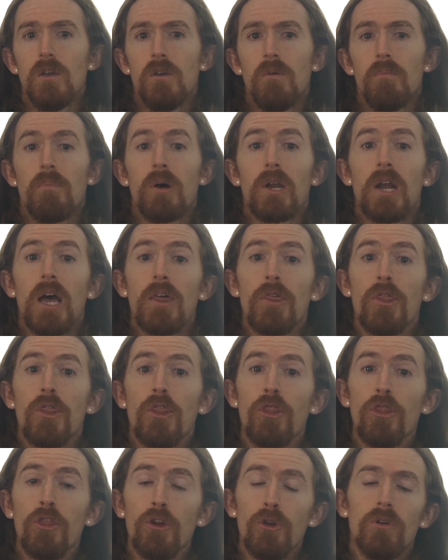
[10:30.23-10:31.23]
but I
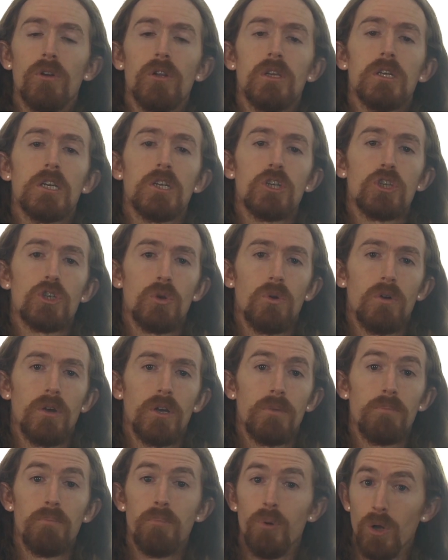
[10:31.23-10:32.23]
thoroughly
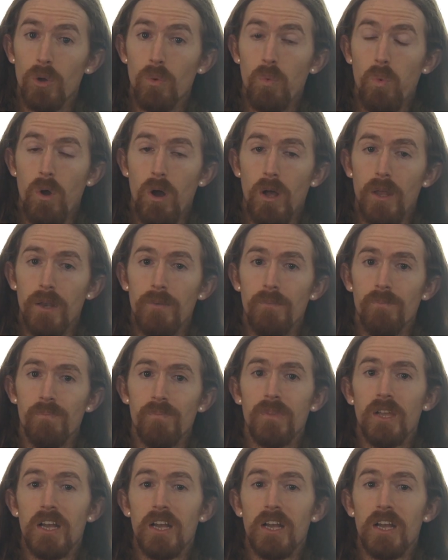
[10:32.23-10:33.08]
enjoyed book one